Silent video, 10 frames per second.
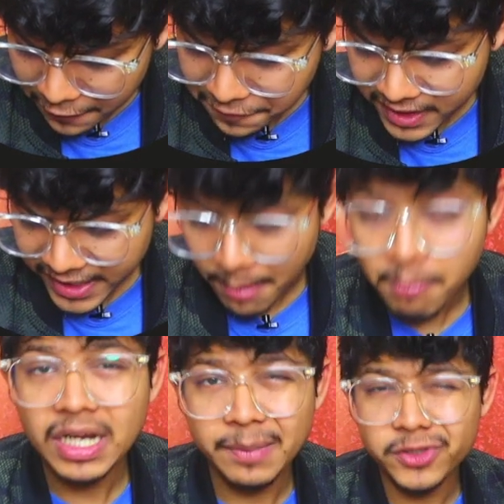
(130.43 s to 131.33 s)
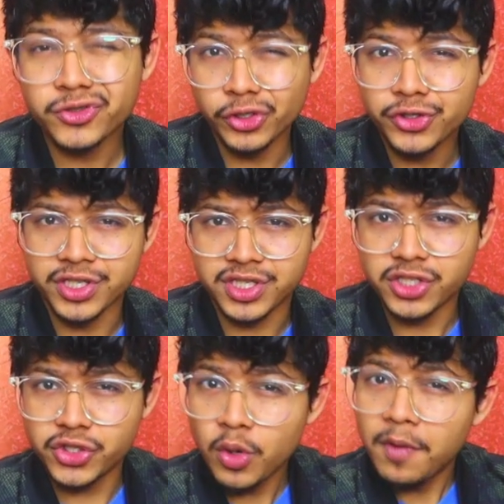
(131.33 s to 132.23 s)
they can have multiple solutions,
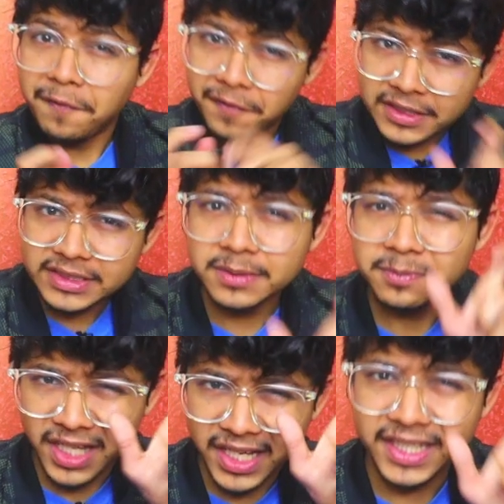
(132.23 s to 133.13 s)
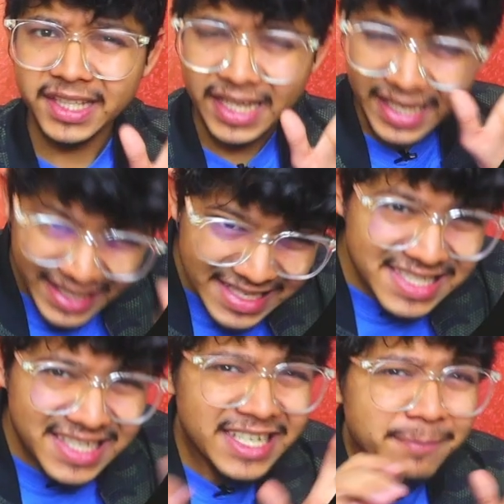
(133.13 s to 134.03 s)
so first thing, is
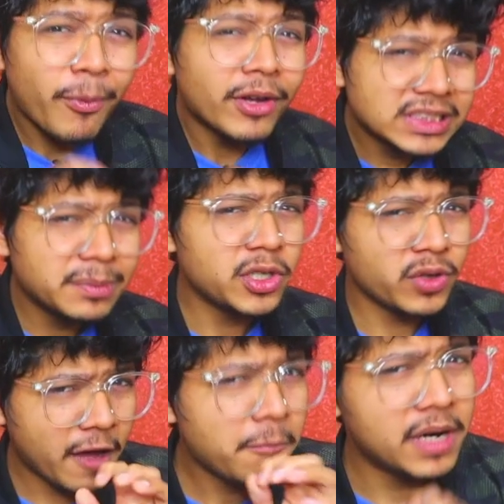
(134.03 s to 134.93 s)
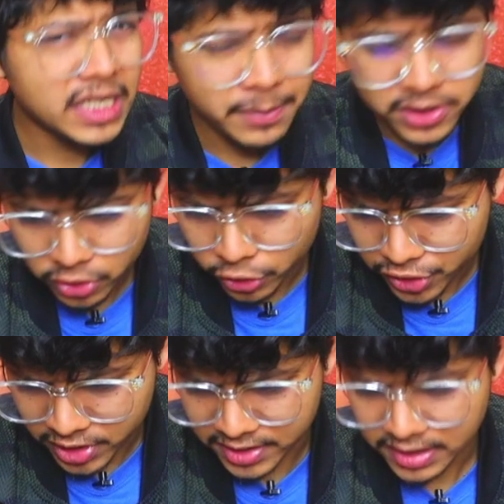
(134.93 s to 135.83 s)
it possible to have multiple
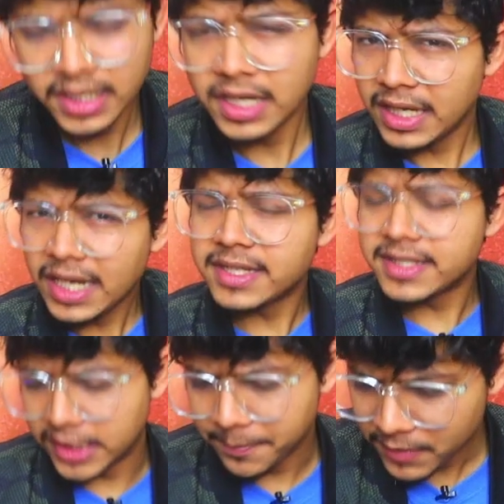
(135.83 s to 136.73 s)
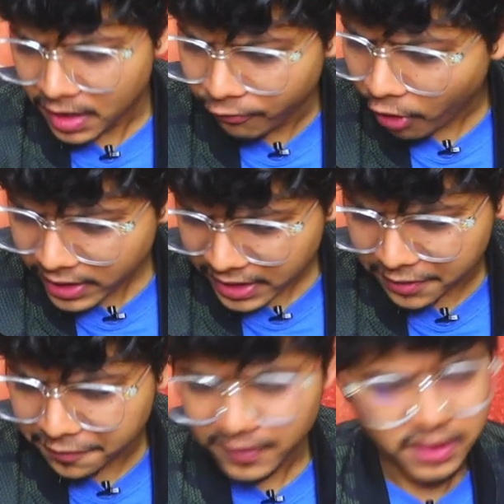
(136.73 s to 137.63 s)
solutions? Let's see. What
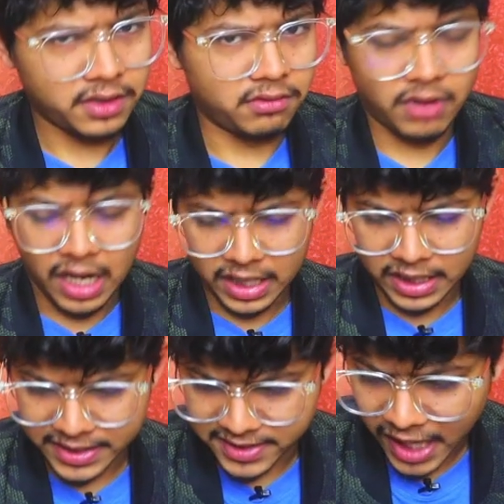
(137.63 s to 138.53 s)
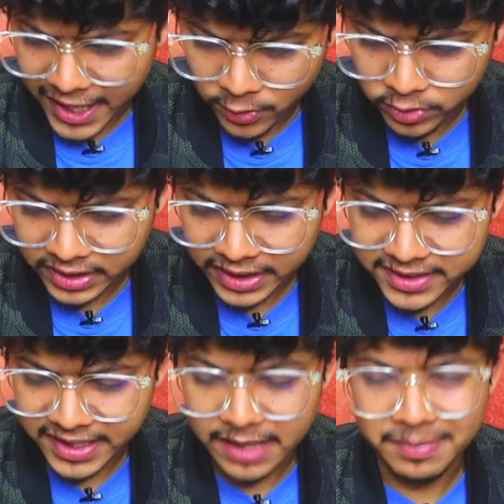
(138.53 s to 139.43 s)
if, let's say I know that it
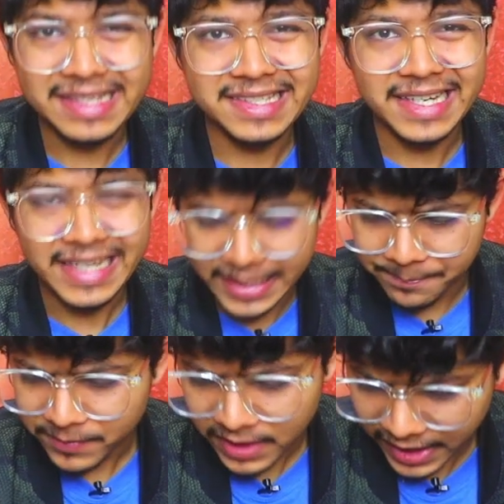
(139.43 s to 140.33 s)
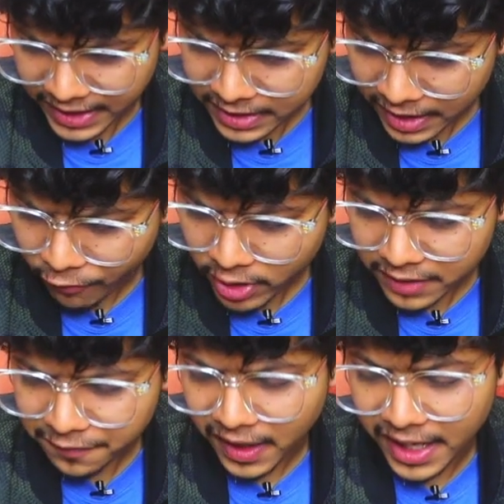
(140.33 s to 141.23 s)
is A, B, C, D, right? What
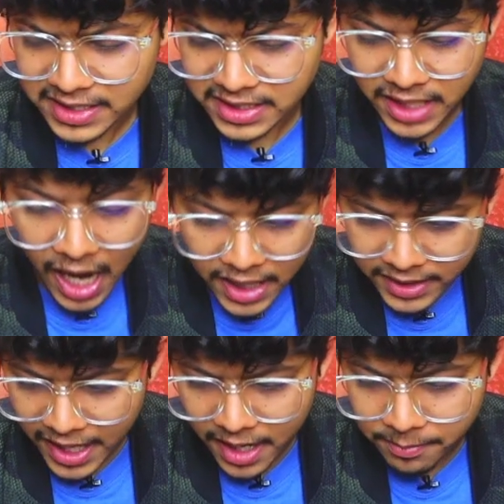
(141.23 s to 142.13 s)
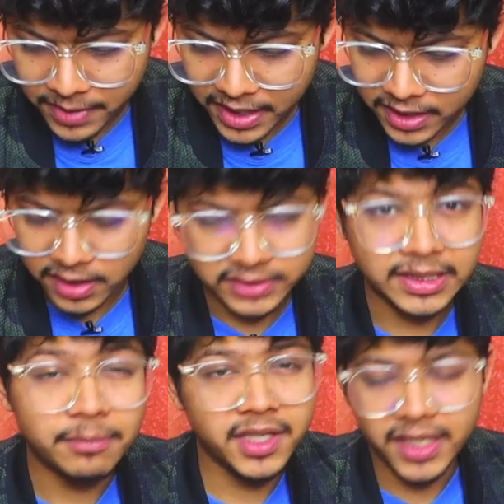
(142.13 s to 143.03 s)
if I start and make
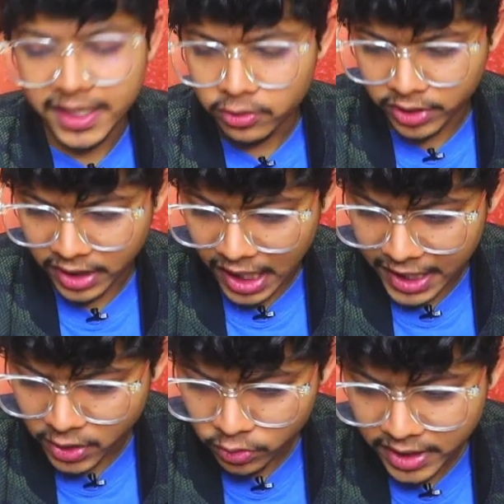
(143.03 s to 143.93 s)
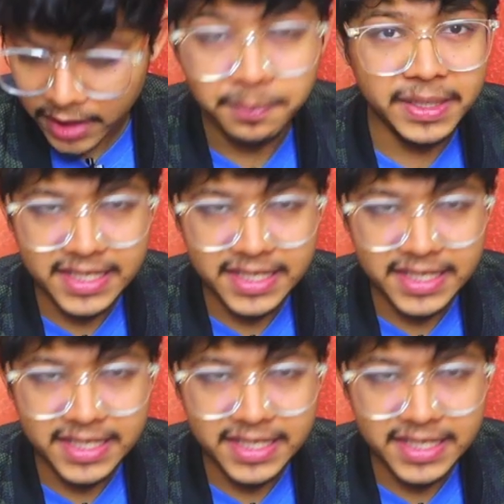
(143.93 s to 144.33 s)
something like, okay, I know that B is